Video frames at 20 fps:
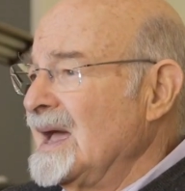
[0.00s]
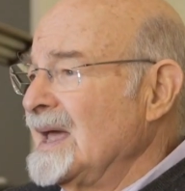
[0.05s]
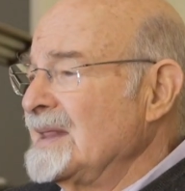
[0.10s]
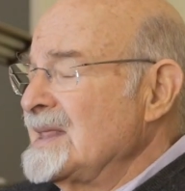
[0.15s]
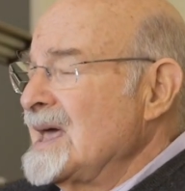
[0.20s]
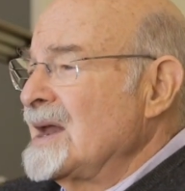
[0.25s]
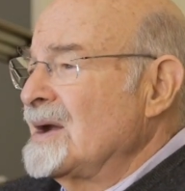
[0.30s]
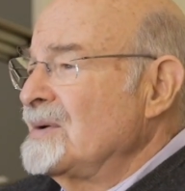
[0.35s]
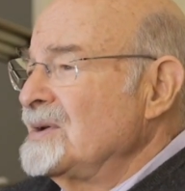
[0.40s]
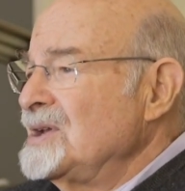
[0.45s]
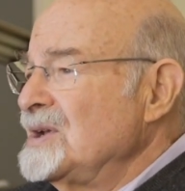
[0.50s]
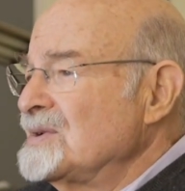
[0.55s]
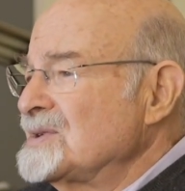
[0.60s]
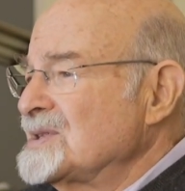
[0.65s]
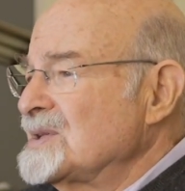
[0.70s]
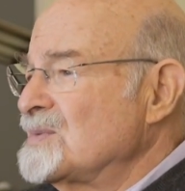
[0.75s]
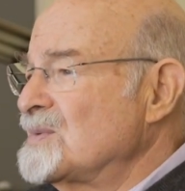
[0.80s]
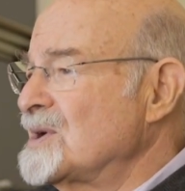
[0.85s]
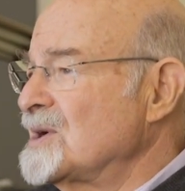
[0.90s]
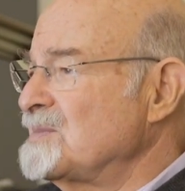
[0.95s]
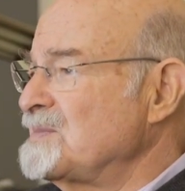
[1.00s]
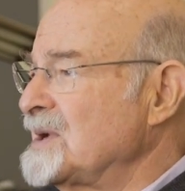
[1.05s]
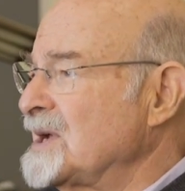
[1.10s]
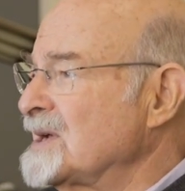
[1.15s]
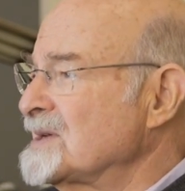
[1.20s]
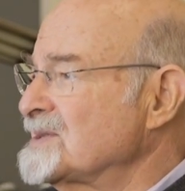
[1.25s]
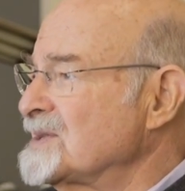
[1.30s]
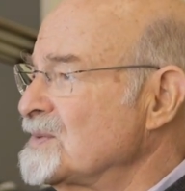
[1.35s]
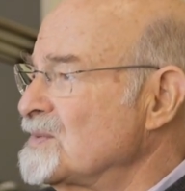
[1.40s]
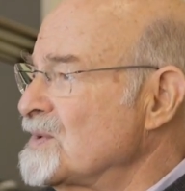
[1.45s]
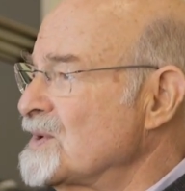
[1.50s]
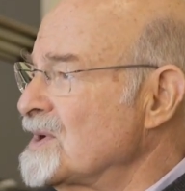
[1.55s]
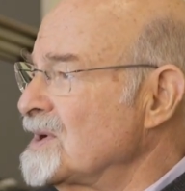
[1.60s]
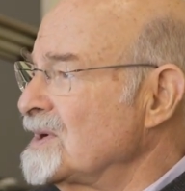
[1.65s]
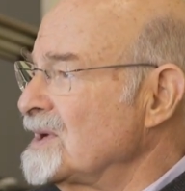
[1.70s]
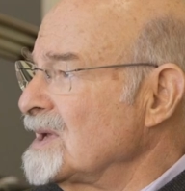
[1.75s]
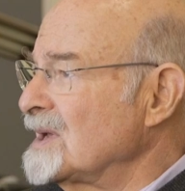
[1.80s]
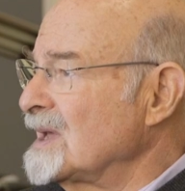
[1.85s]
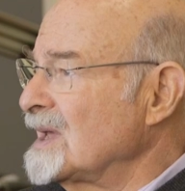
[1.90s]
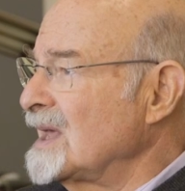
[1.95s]
and they don't use the word because the
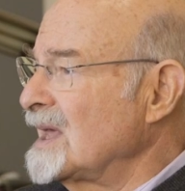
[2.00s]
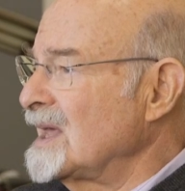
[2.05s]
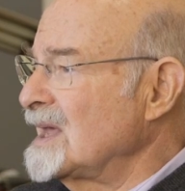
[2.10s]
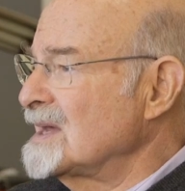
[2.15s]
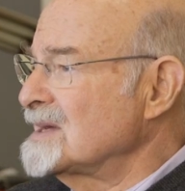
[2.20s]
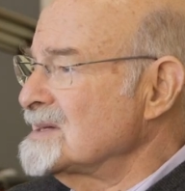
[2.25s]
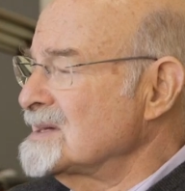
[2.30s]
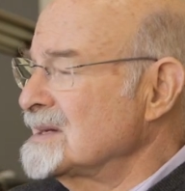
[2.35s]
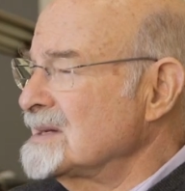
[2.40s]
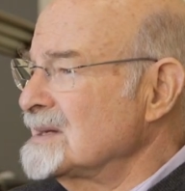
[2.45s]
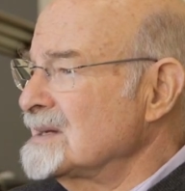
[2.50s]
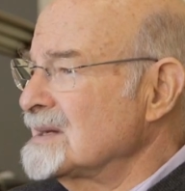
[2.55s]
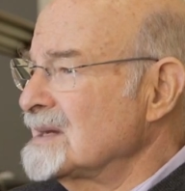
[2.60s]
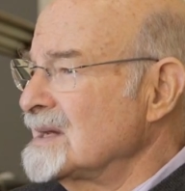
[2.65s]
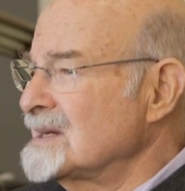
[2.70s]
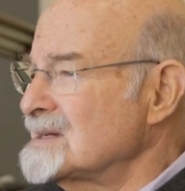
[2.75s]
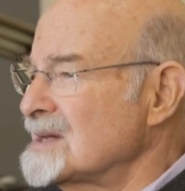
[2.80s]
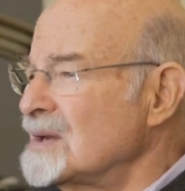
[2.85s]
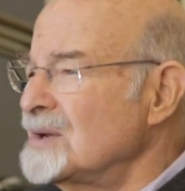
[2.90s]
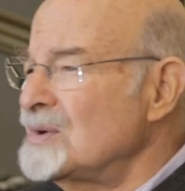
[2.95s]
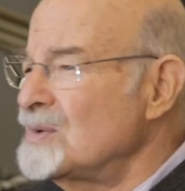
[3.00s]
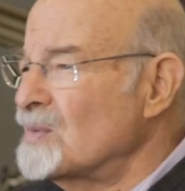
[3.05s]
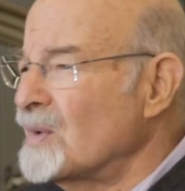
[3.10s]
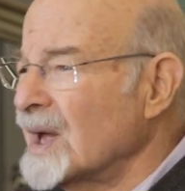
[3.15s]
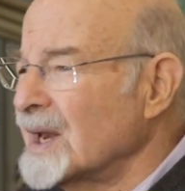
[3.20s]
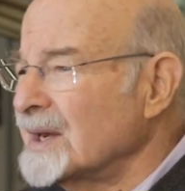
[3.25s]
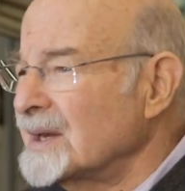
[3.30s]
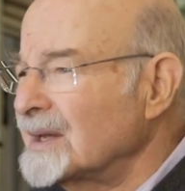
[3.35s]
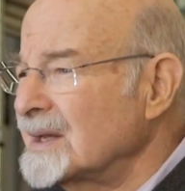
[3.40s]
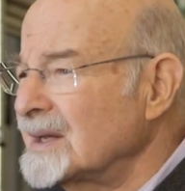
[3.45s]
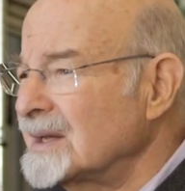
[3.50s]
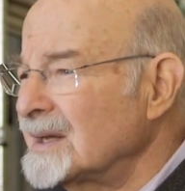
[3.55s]
word is a new one.